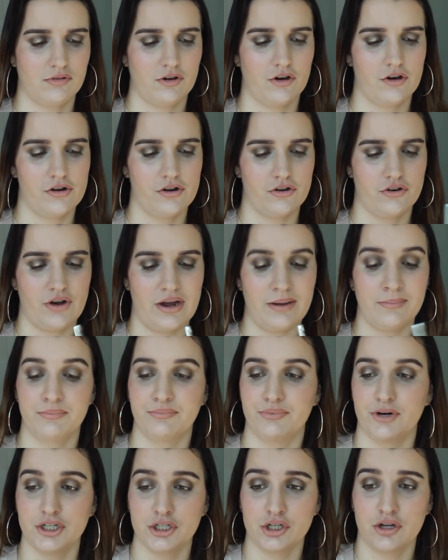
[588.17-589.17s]
got a
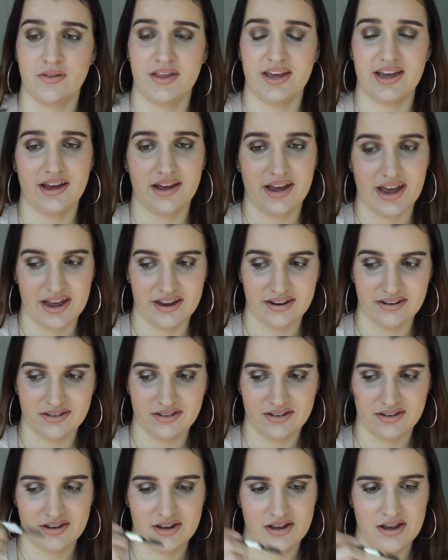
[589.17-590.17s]
great brush on the
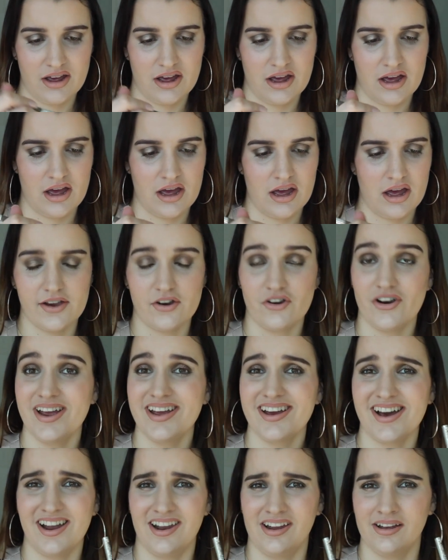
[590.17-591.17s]
end, they're
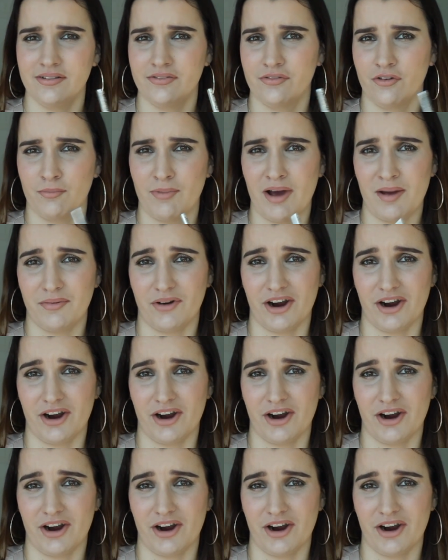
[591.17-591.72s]
great colour for my